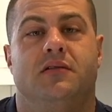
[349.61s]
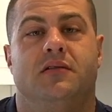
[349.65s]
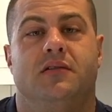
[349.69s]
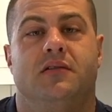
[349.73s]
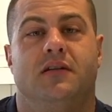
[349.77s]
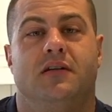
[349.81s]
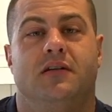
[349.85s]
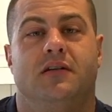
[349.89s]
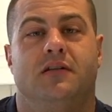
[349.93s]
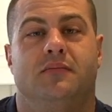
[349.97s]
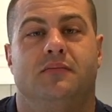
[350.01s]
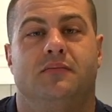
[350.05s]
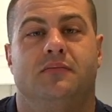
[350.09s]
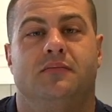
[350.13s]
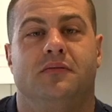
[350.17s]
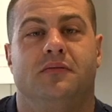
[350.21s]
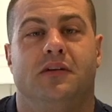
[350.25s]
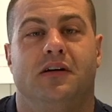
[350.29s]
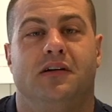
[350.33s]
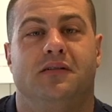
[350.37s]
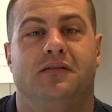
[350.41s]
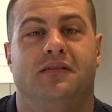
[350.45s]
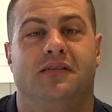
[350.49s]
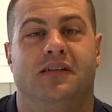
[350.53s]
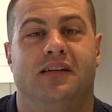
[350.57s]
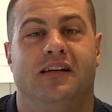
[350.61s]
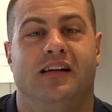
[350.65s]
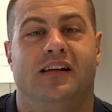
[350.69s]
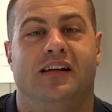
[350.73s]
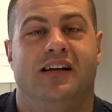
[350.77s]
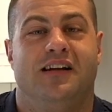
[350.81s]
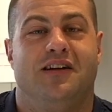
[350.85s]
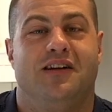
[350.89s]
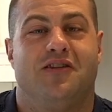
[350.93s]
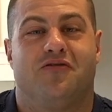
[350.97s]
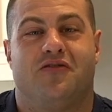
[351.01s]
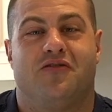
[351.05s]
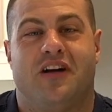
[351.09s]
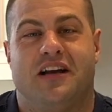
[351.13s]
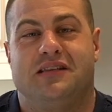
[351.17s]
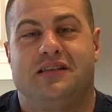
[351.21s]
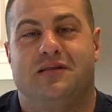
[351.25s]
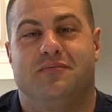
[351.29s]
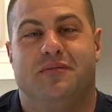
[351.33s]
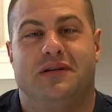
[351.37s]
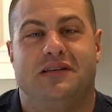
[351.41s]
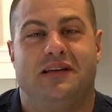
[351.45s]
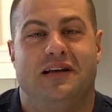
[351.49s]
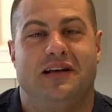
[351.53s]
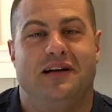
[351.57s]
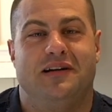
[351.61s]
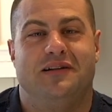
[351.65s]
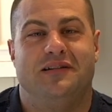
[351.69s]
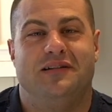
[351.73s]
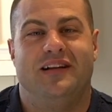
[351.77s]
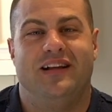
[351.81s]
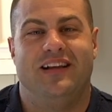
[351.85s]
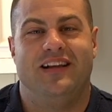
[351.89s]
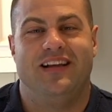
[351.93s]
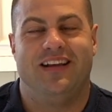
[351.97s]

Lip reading: you know, rice and potato.